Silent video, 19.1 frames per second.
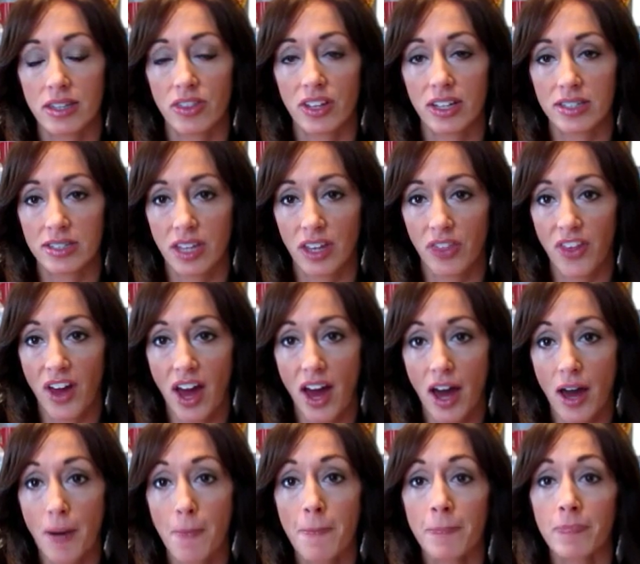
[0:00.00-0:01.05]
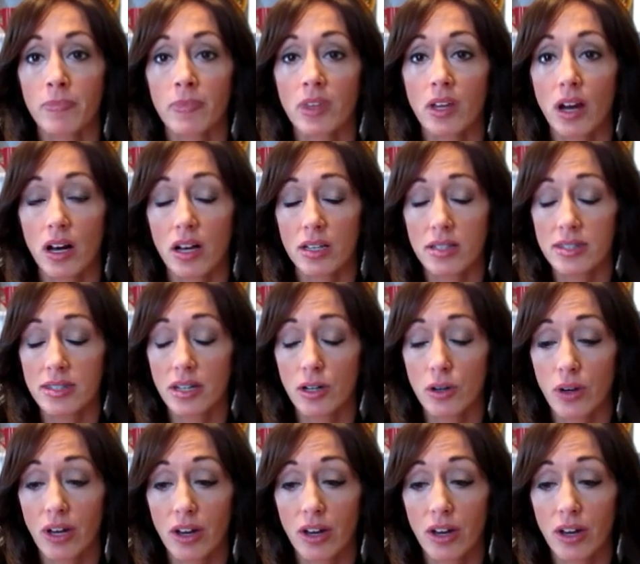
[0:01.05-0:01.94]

and things like that. Also,